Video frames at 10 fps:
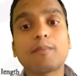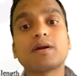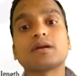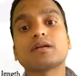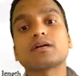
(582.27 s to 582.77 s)

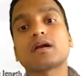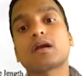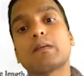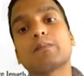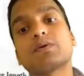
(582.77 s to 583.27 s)
but
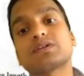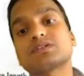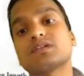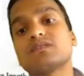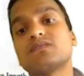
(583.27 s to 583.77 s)

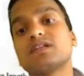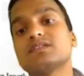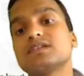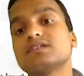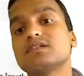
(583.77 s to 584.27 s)
compression
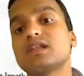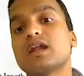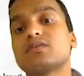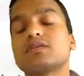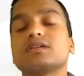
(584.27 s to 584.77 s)
flange is
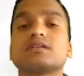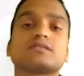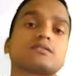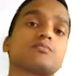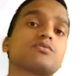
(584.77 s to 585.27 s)
laterally
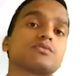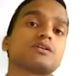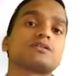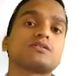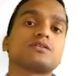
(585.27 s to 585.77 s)

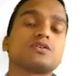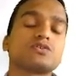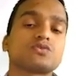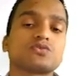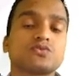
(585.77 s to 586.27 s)
unsupported.
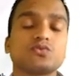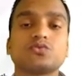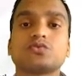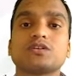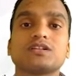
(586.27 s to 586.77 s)

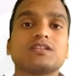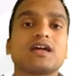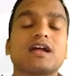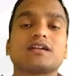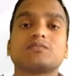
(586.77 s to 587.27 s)
So
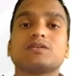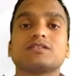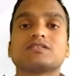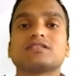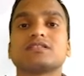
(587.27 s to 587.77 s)
that
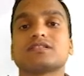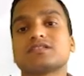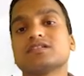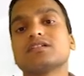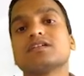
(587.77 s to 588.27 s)
means
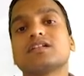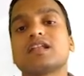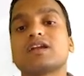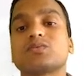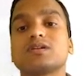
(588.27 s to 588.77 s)
it's a
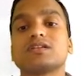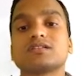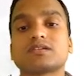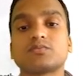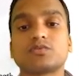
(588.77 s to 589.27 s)
laterally
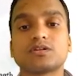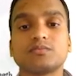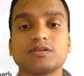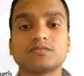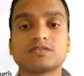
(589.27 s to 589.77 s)

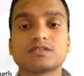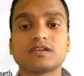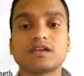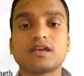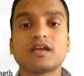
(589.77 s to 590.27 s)
unsupported beams,
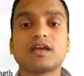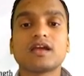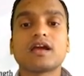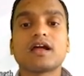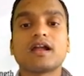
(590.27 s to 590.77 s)

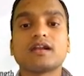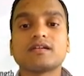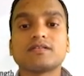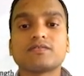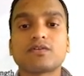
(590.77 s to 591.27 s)

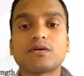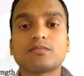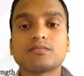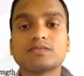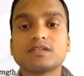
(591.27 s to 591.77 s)
and
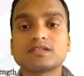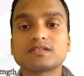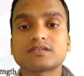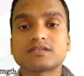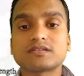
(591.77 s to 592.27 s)
from
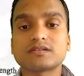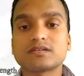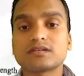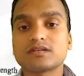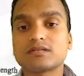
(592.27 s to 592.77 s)
this
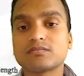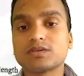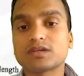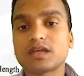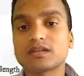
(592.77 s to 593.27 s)

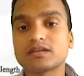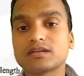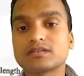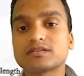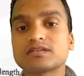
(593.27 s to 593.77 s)
we can
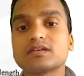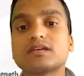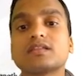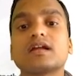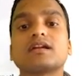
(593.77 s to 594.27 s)
guess
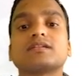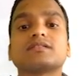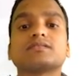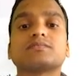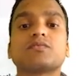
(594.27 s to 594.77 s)
that
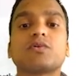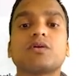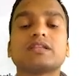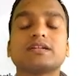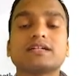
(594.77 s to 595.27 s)

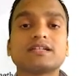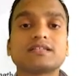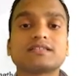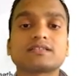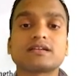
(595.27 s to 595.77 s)
all the
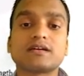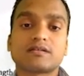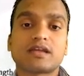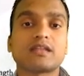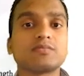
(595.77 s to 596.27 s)
datas
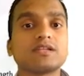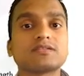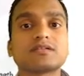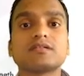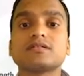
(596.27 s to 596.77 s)
can be
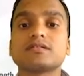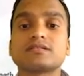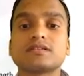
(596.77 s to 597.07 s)
listed.